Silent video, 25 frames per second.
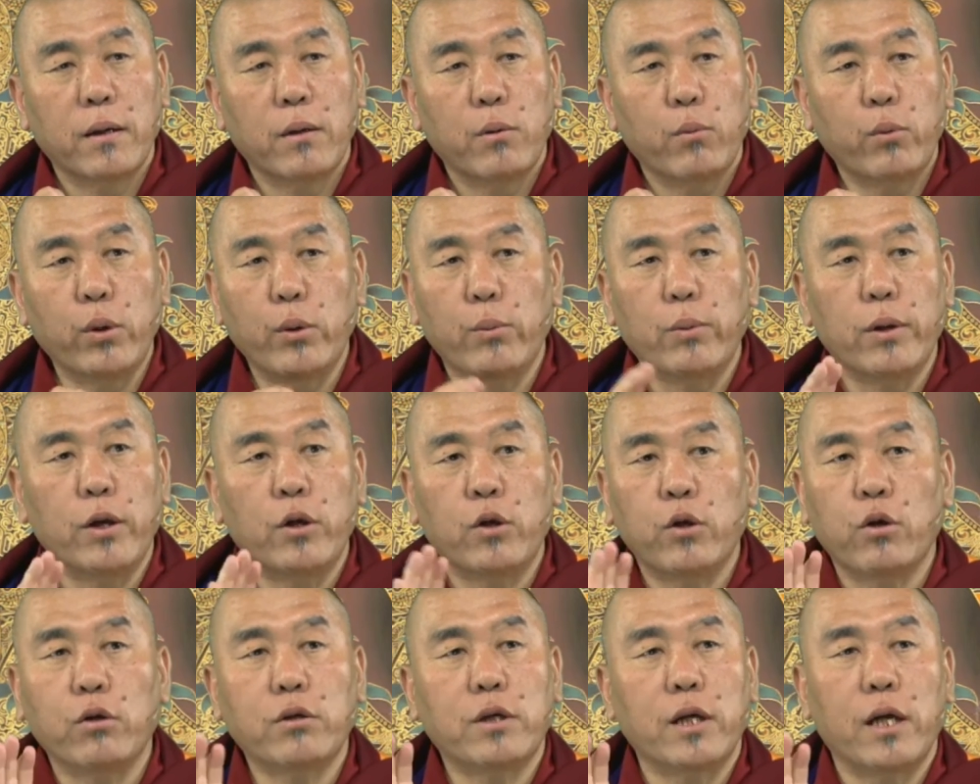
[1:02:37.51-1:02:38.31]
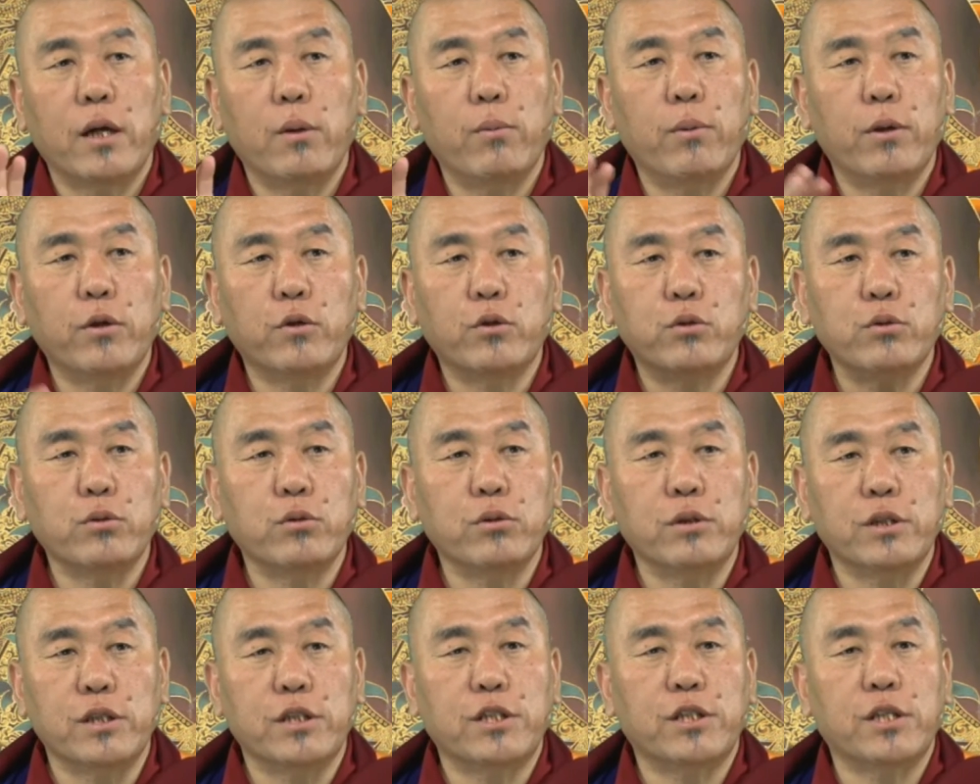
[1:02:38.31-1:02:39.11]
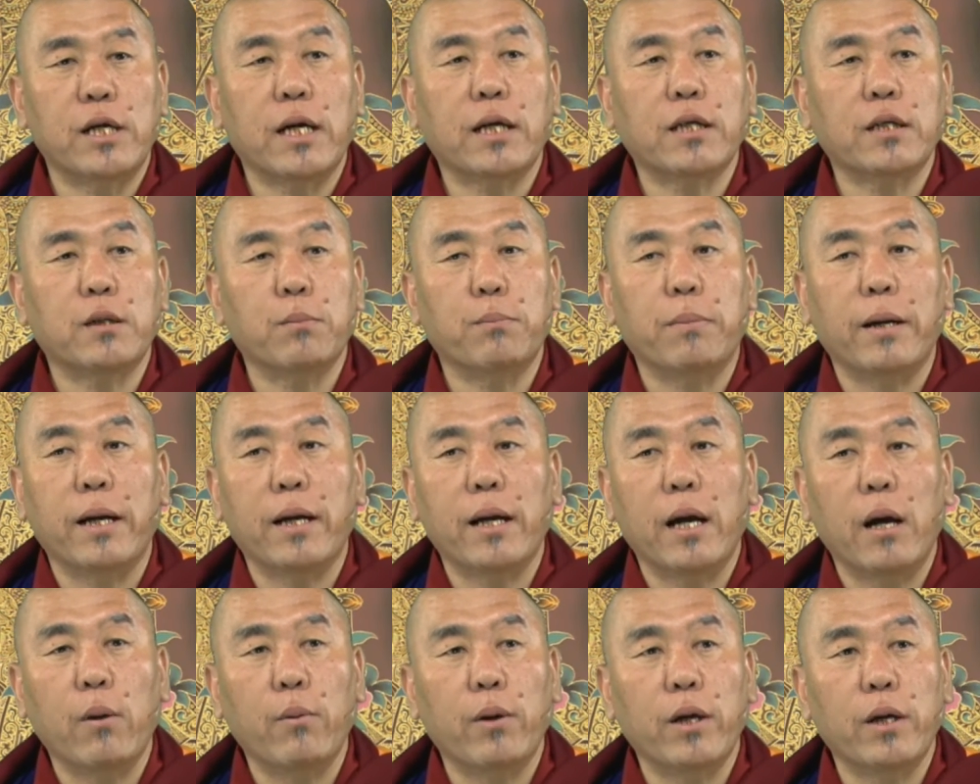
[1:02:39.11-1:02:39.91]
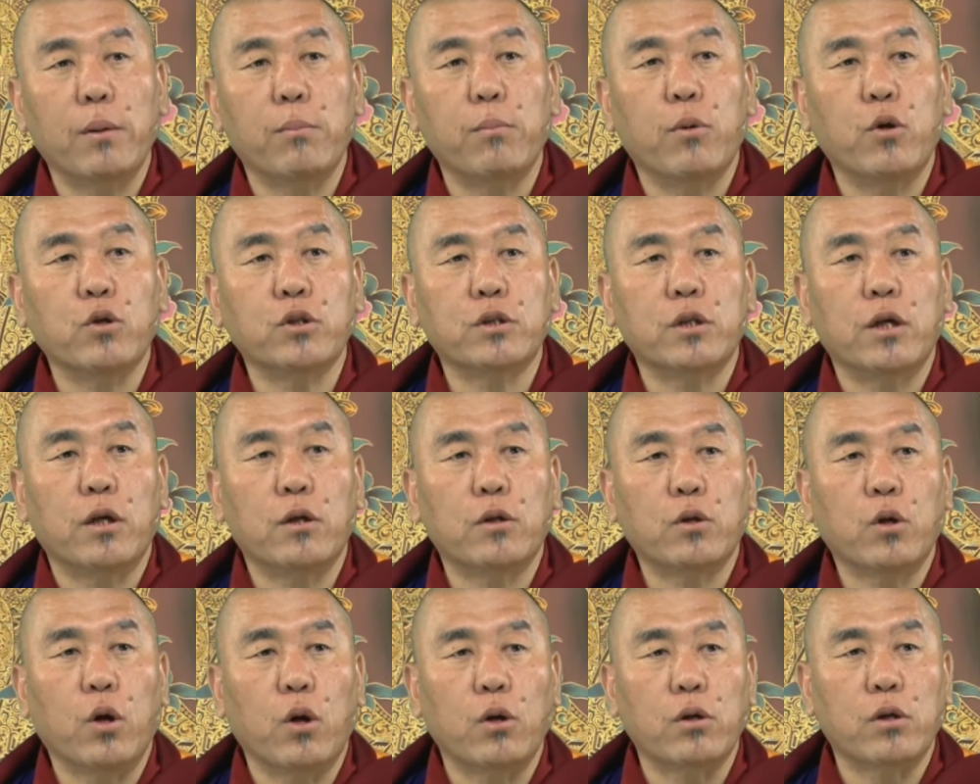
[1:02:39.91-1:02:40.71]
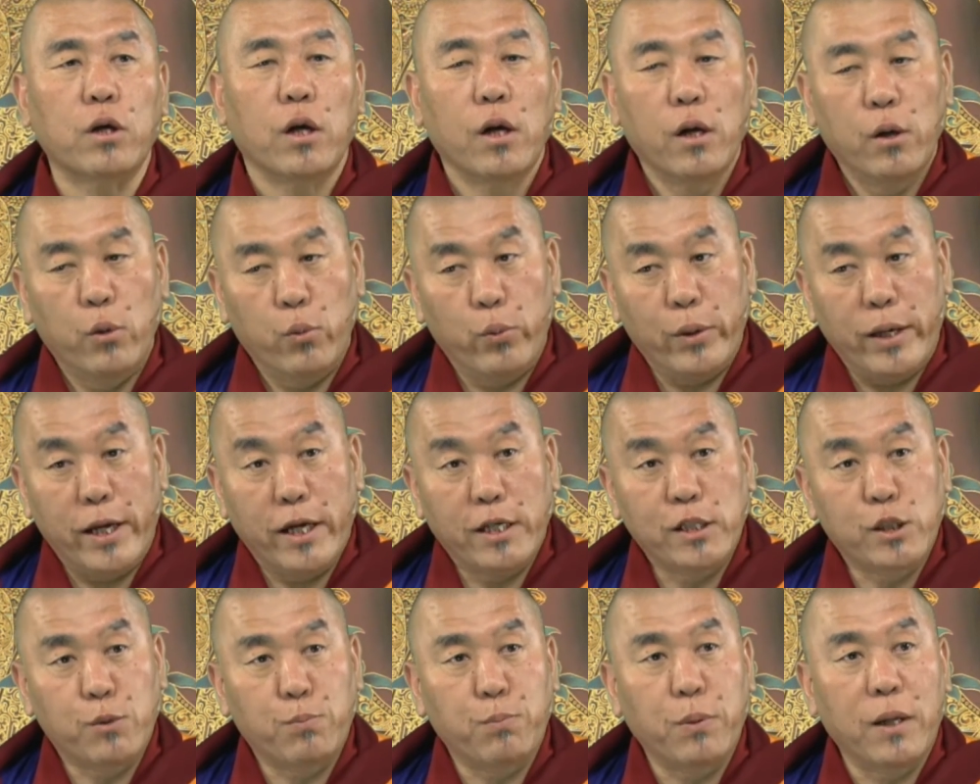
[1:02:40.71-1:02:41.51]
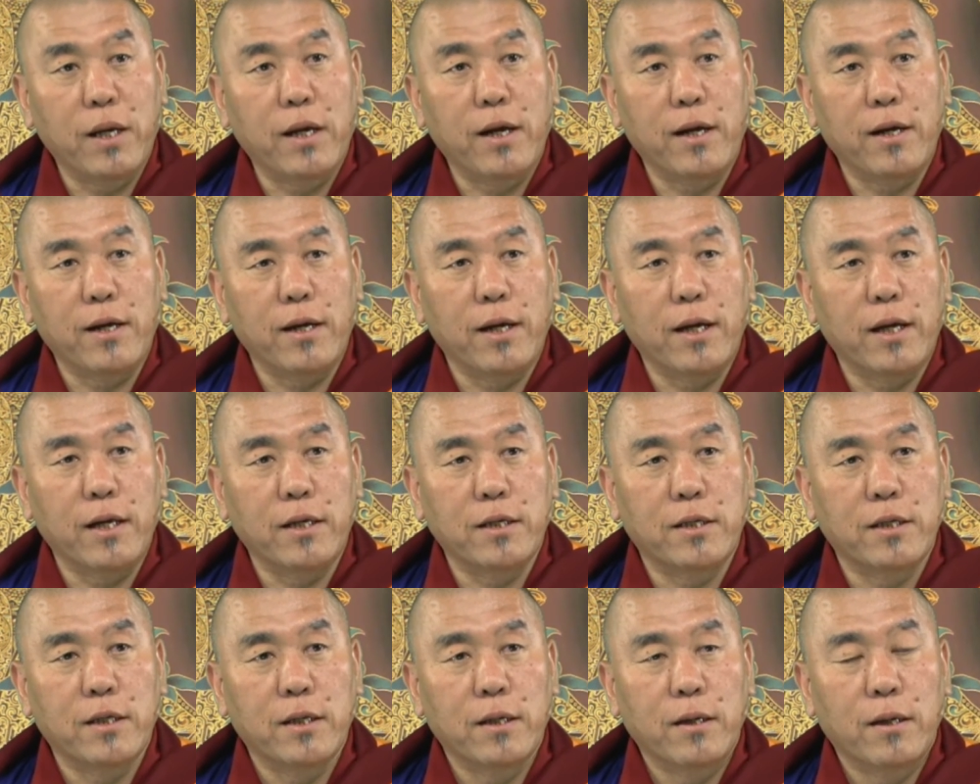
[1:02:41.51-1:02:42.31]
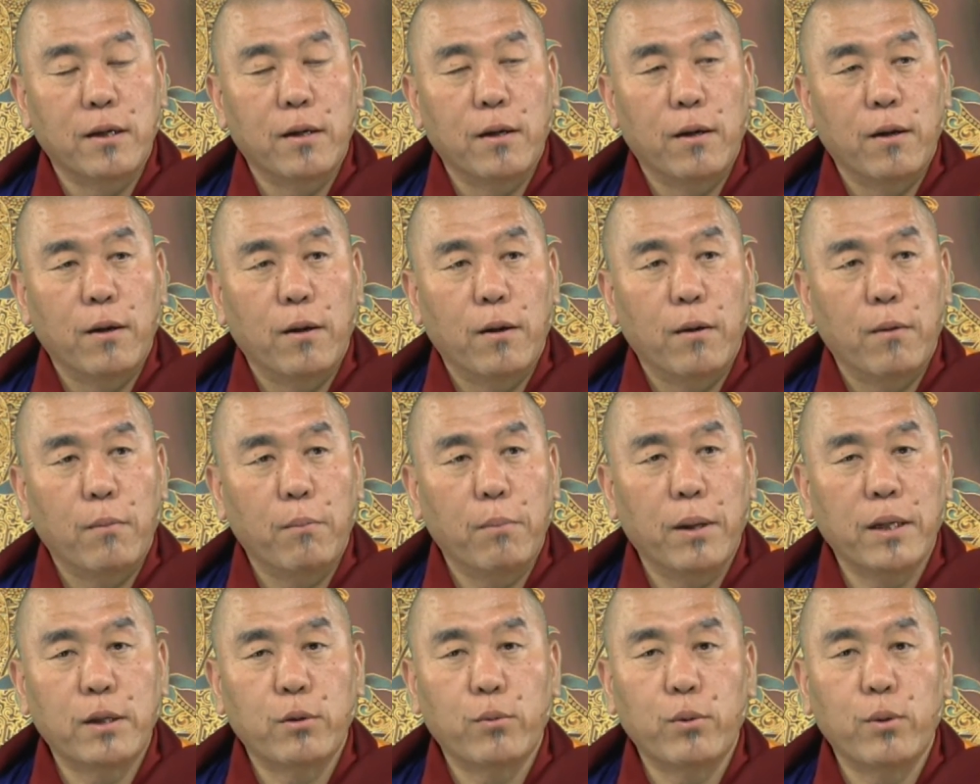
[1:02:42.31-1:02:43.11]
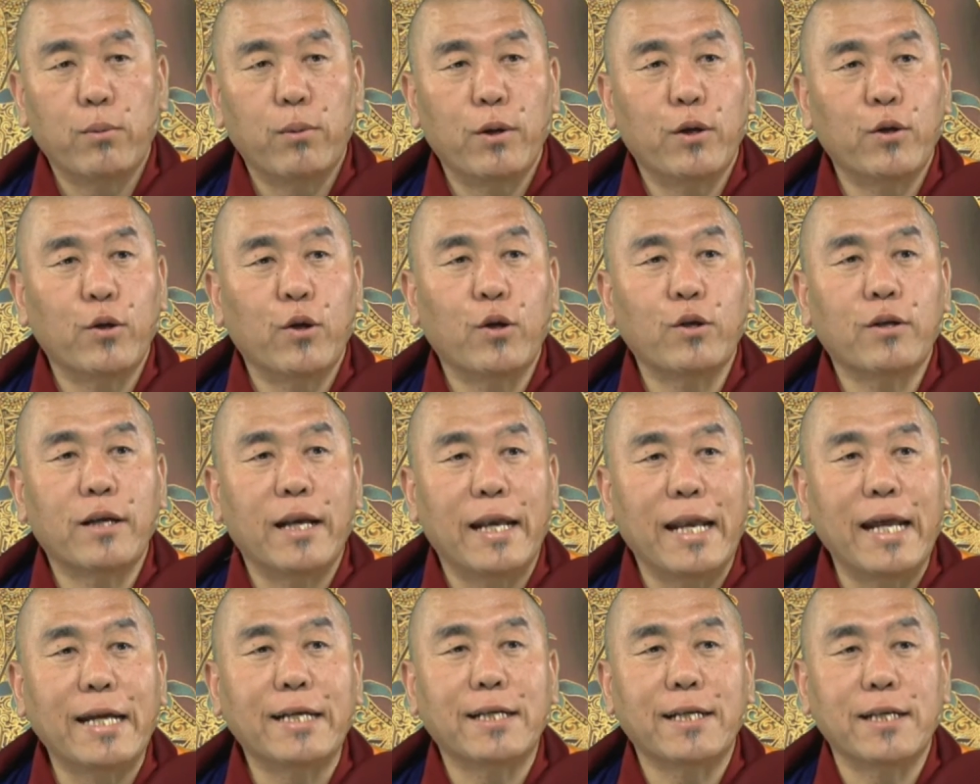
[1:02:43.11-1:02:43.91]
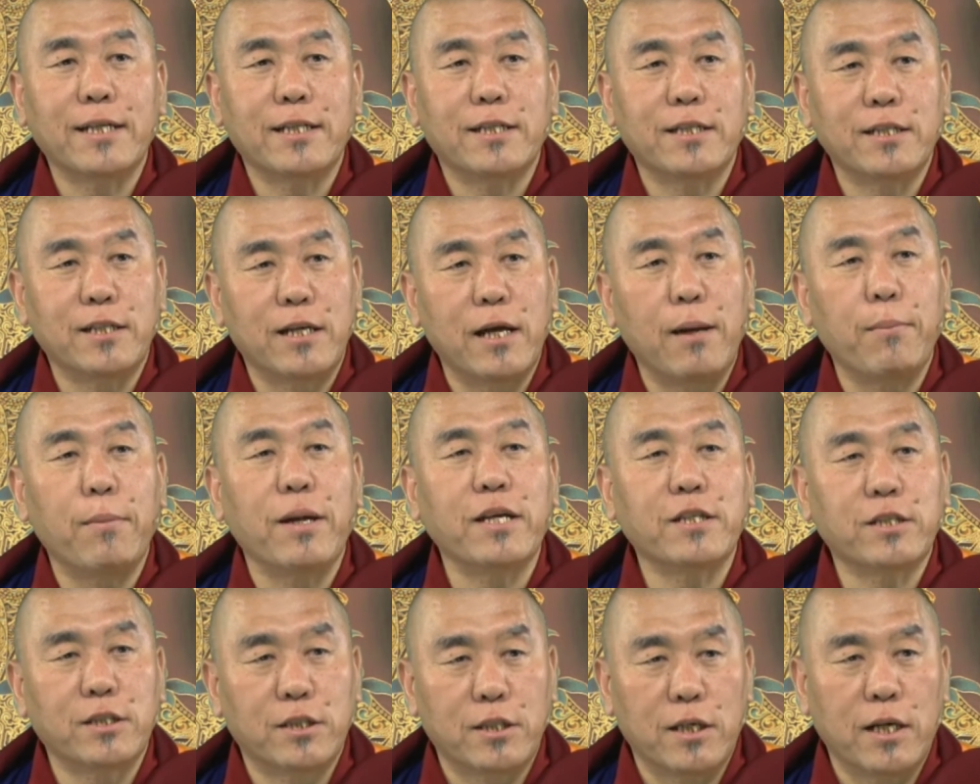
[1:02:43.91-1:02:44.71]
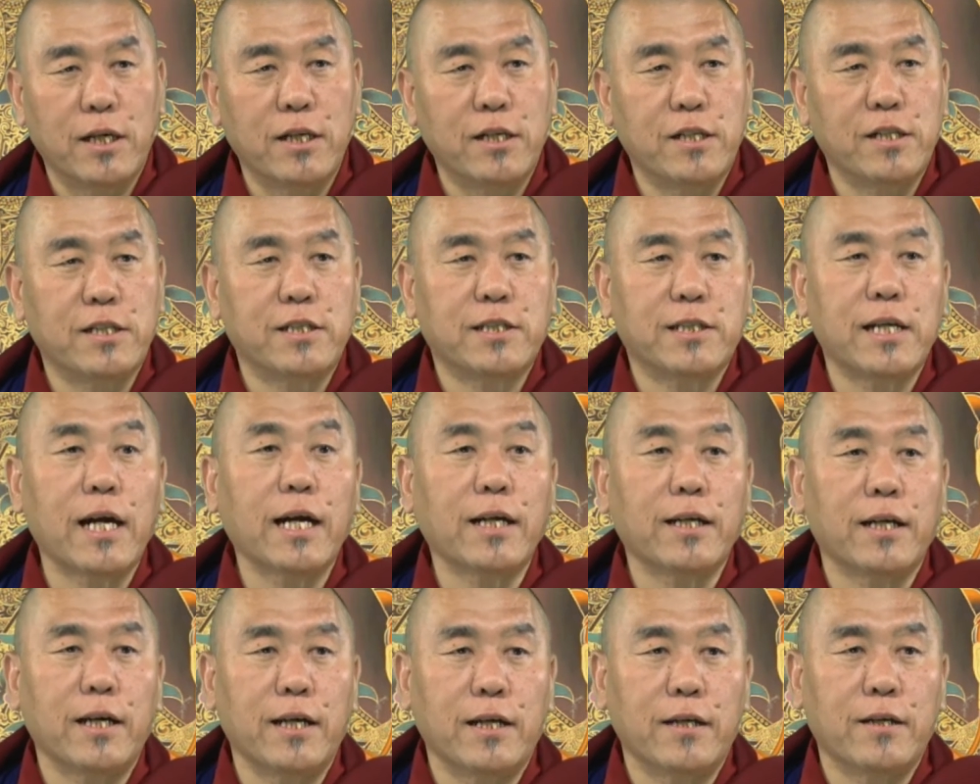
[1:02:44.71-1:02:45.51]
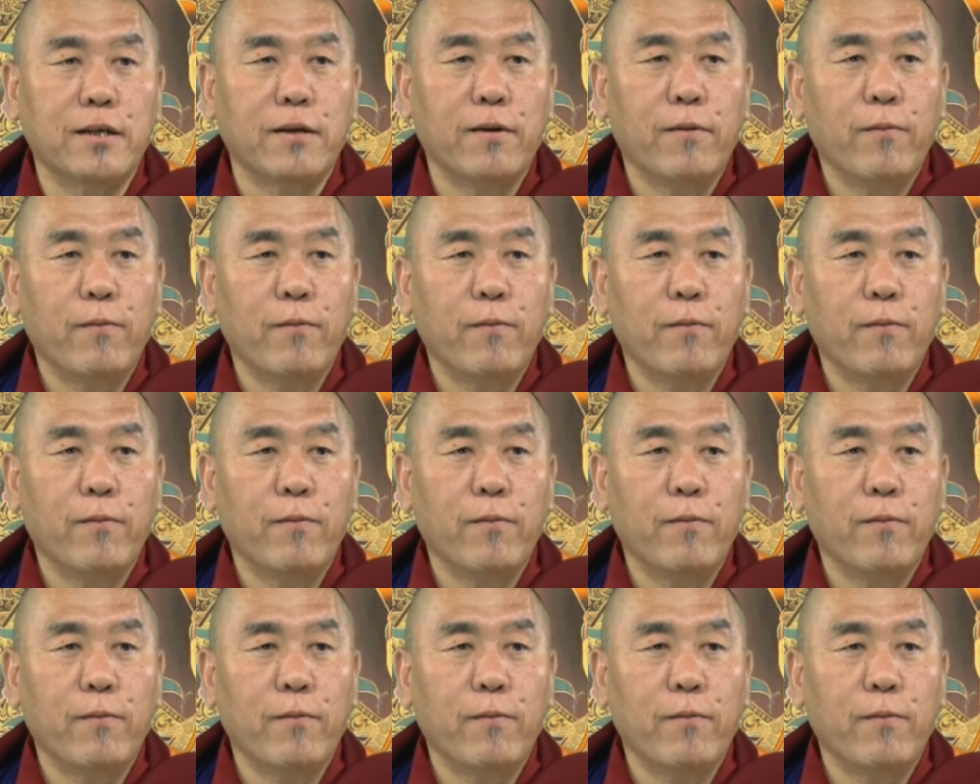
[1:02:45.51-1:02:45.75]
we will not able to distract by our emotional thought. We experience it, but we will not let it damage and distract it.